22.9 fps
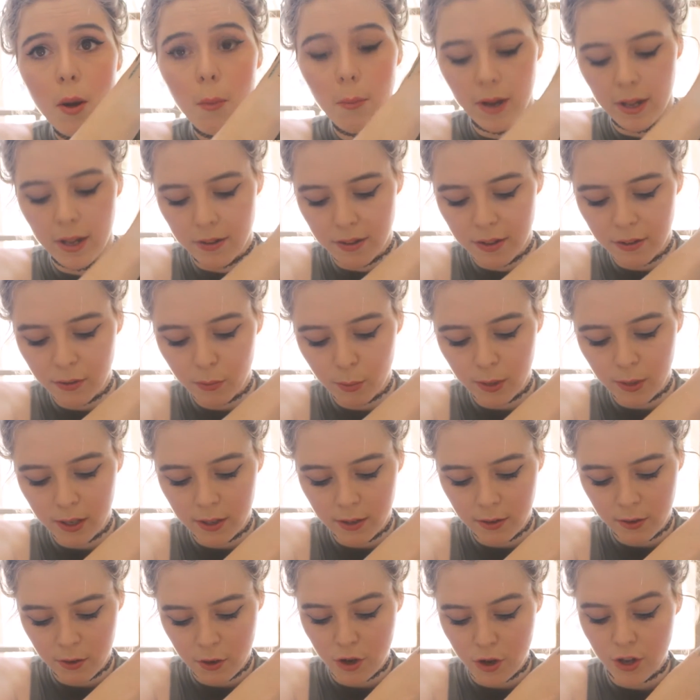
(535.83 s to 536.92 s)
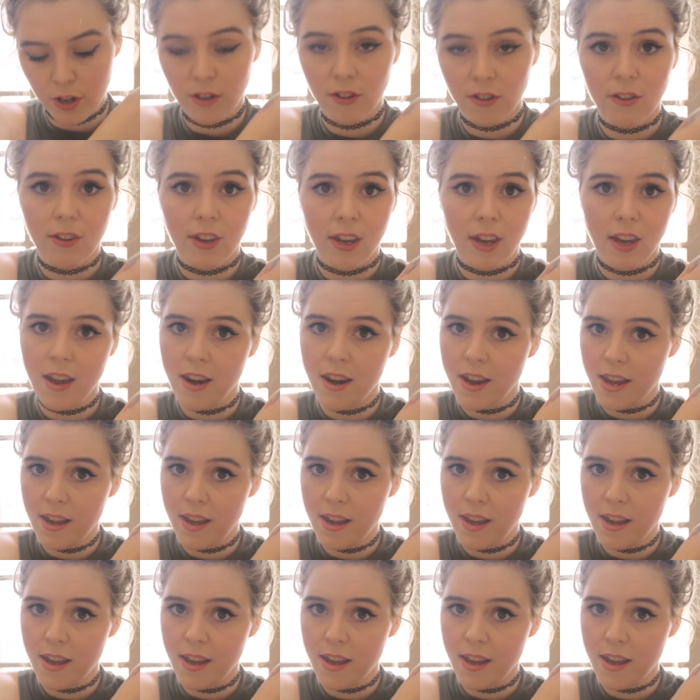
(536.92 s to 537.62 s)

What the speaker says: But this one, you can see it